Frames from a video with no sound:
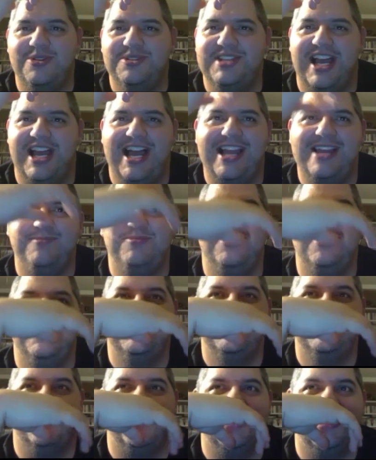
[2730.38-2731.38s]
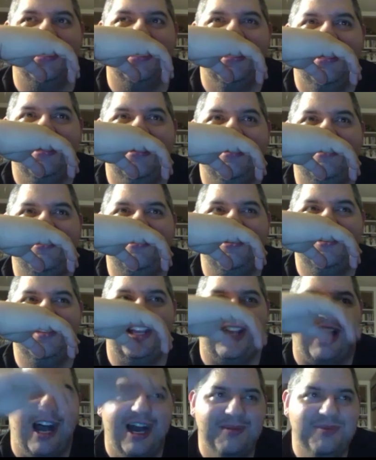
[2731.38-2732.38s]
time she's like,
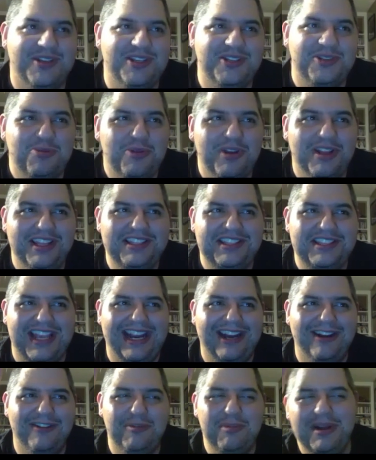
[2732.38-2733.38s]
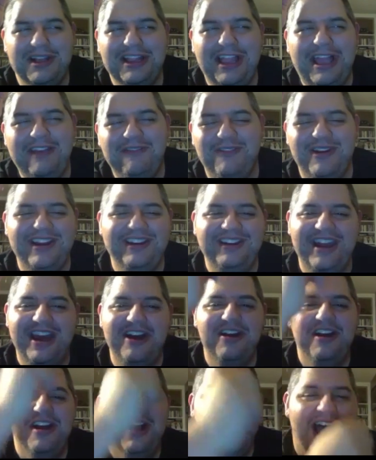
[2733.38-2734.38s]
I'm just really scared for my life right
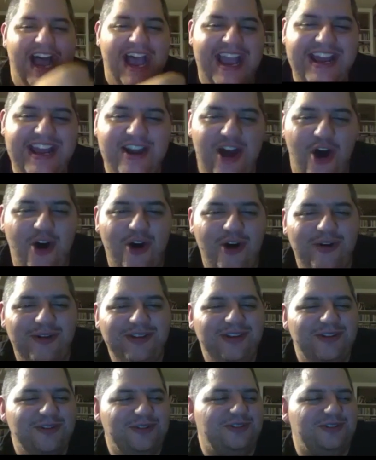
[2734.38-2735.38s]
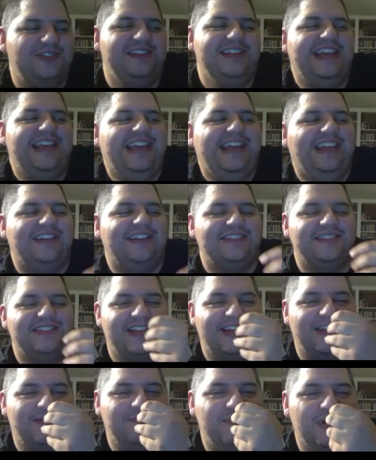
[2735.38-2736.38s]
now. And all you're seeing is
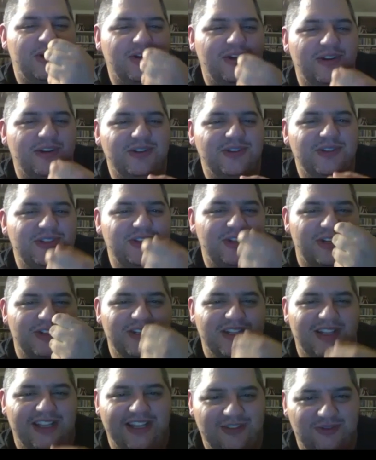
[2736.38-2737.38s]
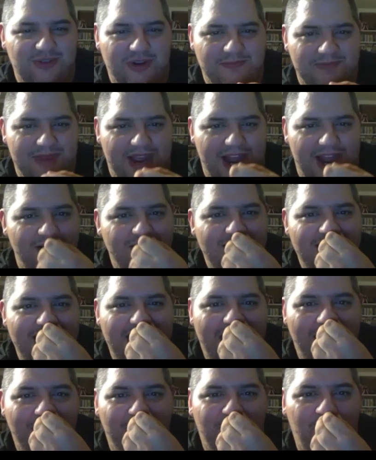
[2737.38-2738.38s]
like boogers start to like drip out.
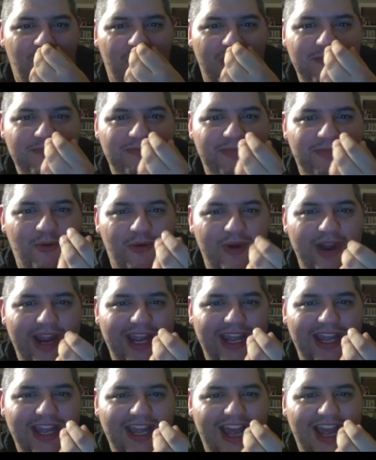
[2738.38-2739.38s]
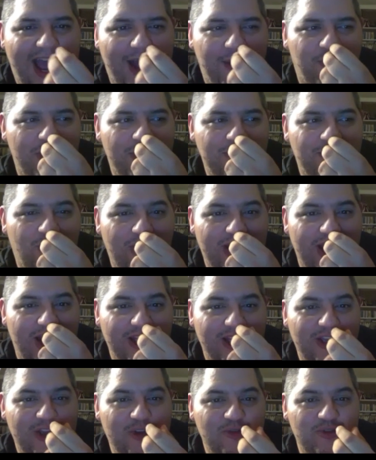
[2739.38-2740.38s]
At one point,
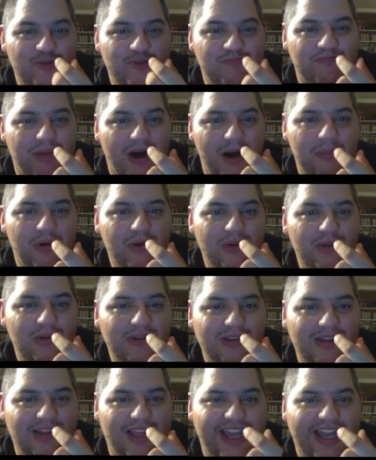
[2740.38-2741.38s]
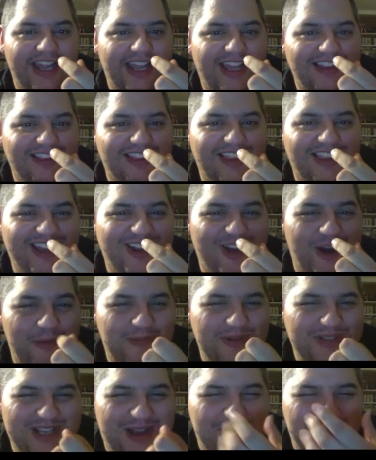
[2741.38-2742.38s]
a huge bubble like
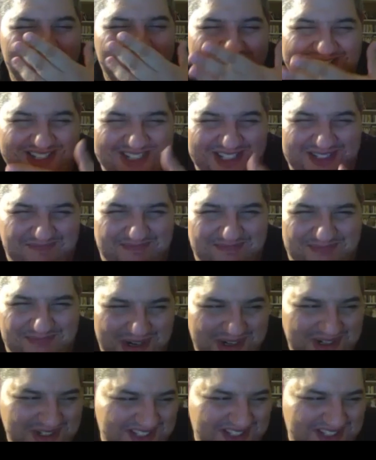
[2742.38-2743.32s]
just burst.